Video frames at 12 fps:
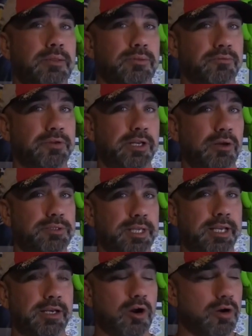the video did
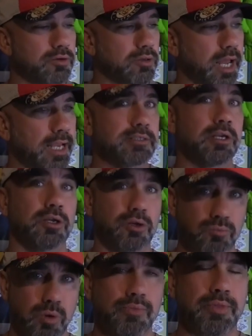get 100 likes. I'm going to
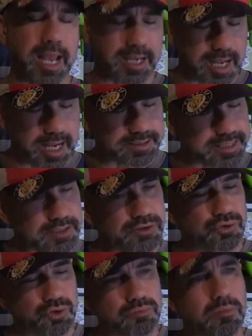run that
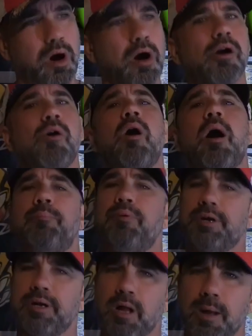contest tomorrow. I'll
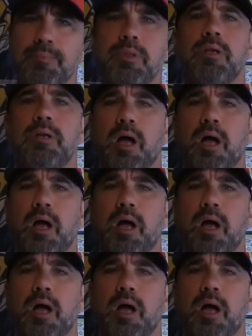put it up.